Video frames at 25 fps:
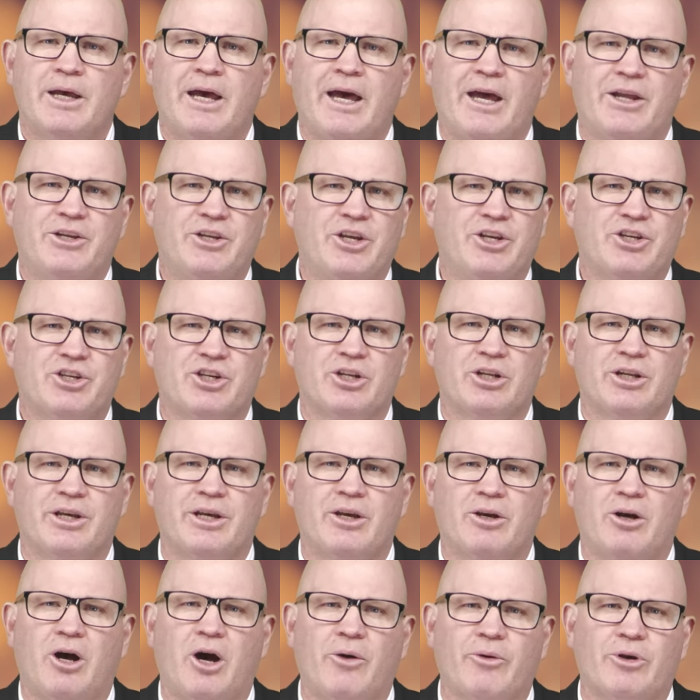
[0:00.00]
Additionally,
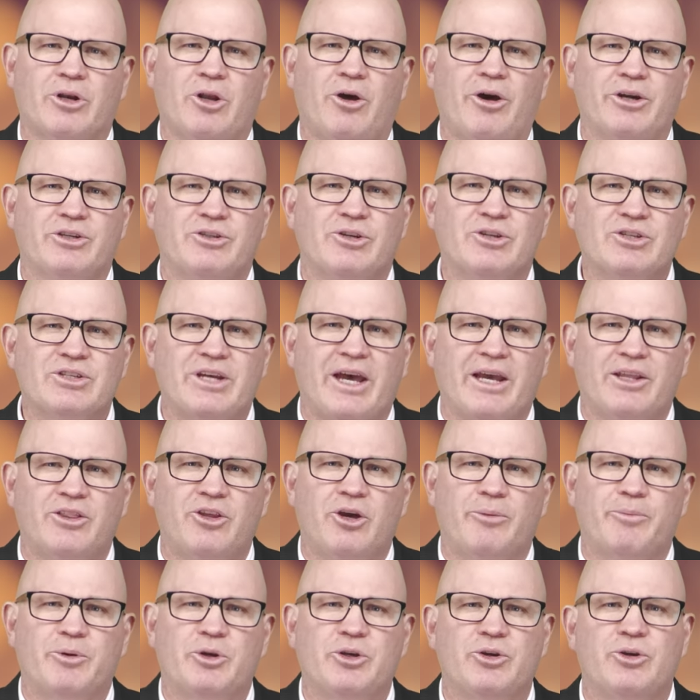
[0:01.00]
I would like to take the
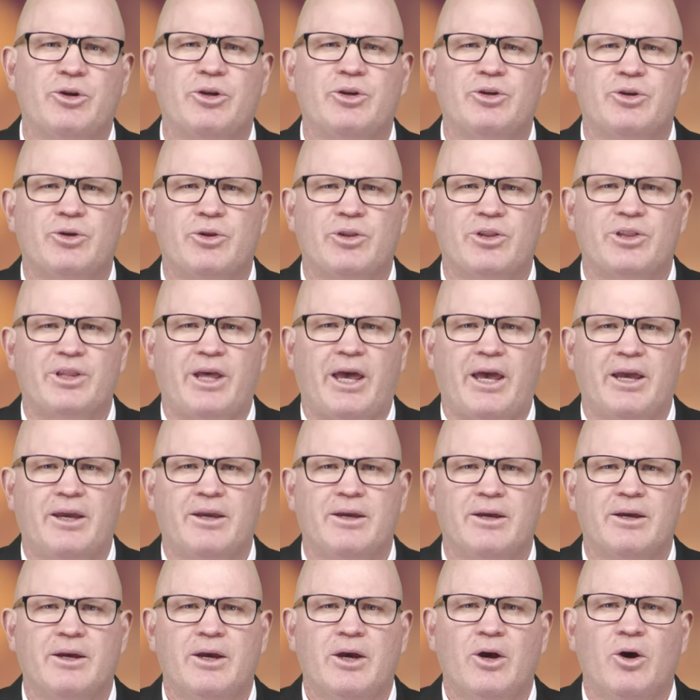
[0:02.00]
opportunity to
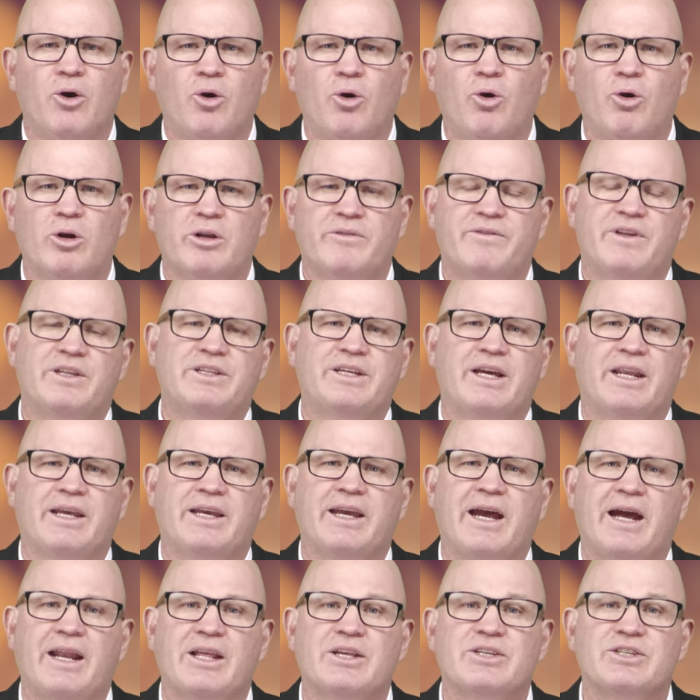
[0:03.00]
thank all of the
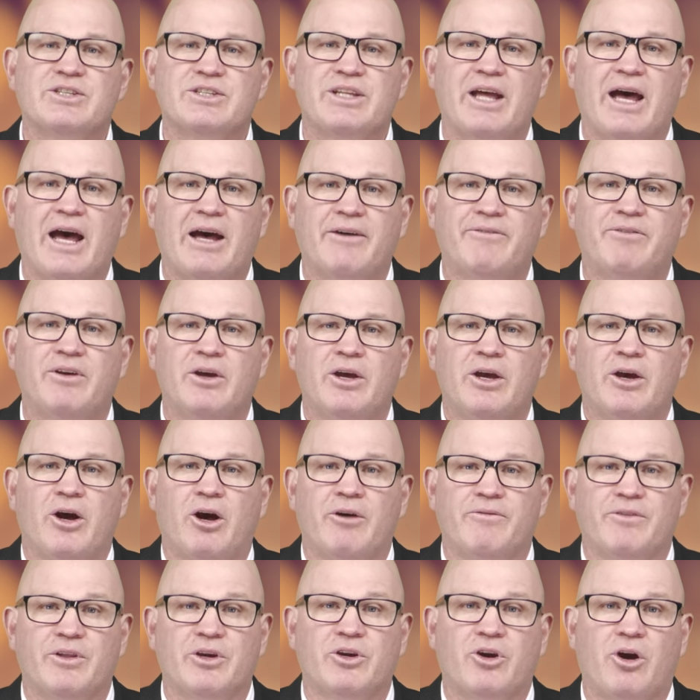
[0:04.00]
dedicated staff
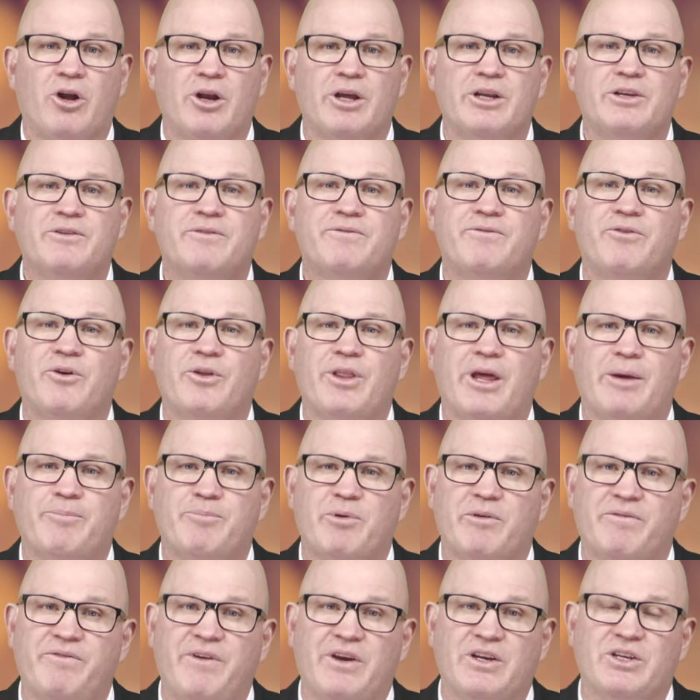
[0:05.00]
of the college for their
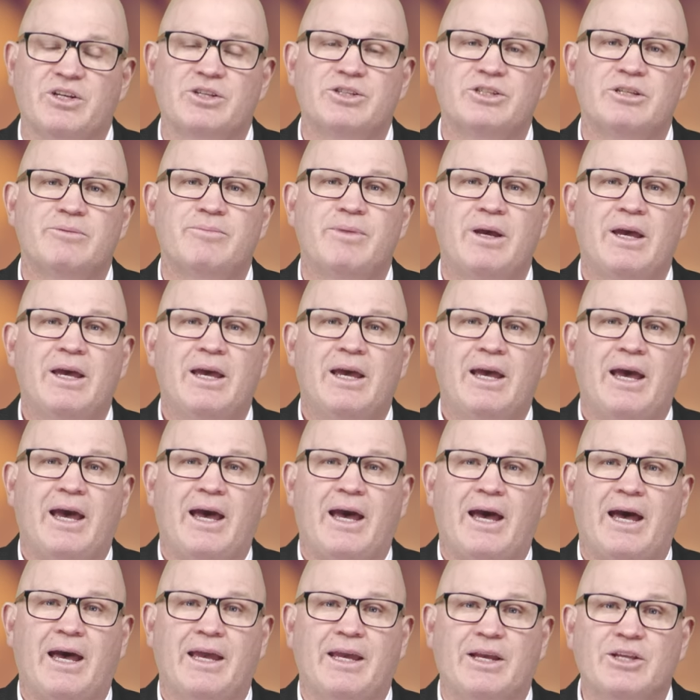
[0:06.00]
professionalism
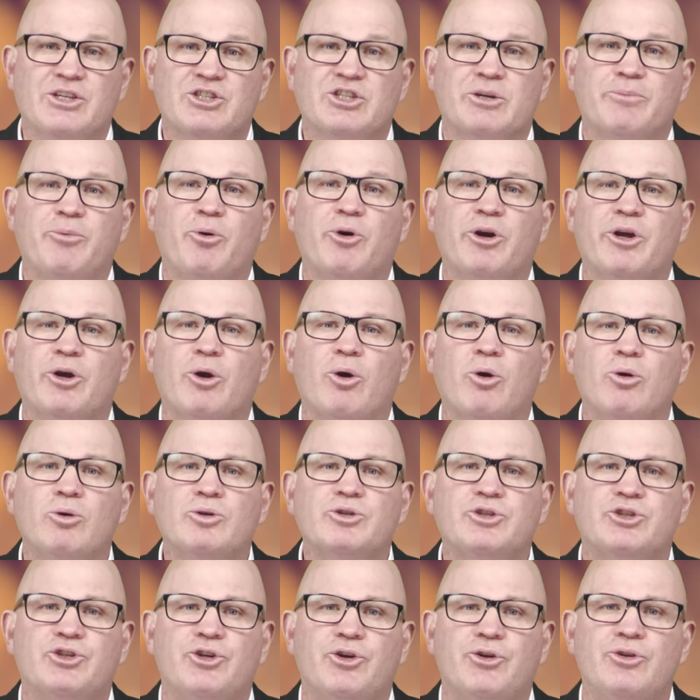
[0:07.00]
in supporting all
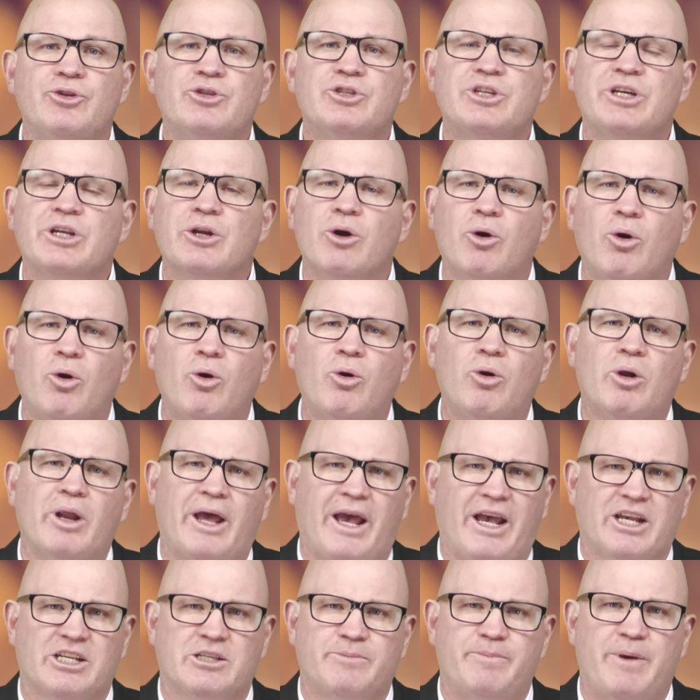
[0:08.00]
students in all
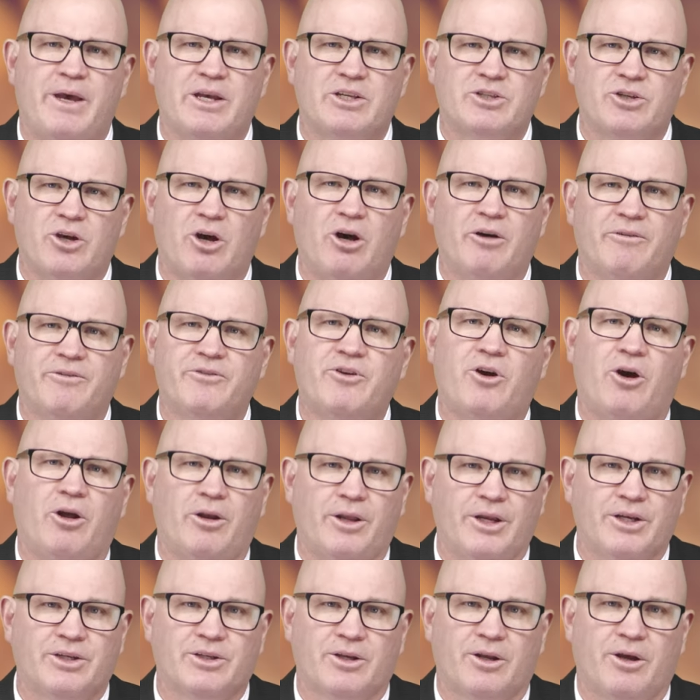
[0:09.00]
aspects of
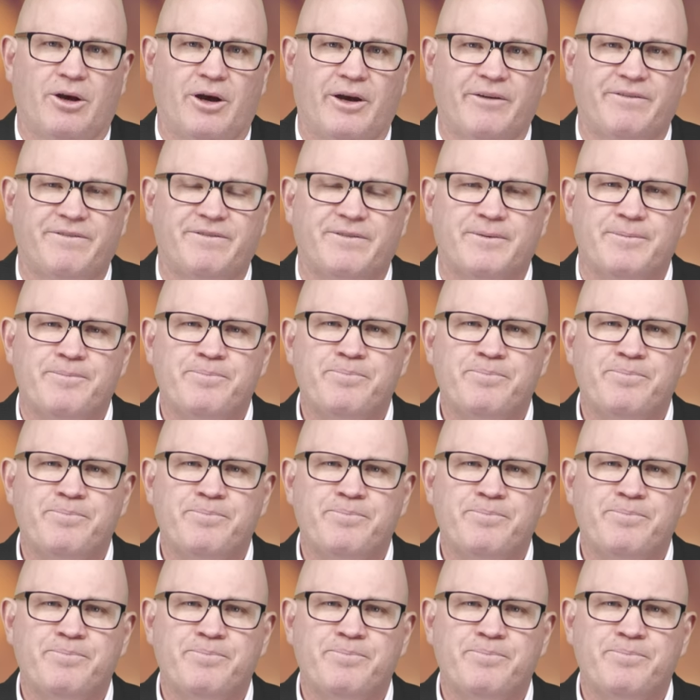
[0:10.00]
college life.